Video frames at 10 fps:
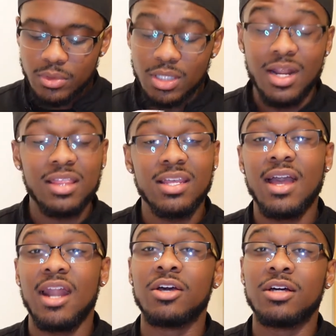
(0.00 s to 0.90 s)
And that thing
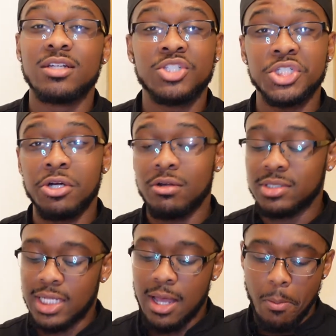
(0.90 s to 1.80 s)
got a good sear on
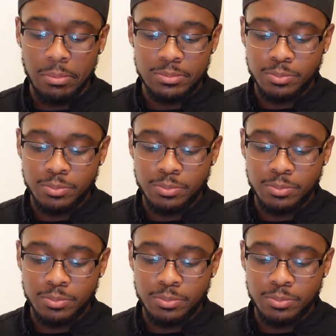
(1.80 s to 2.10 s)
top.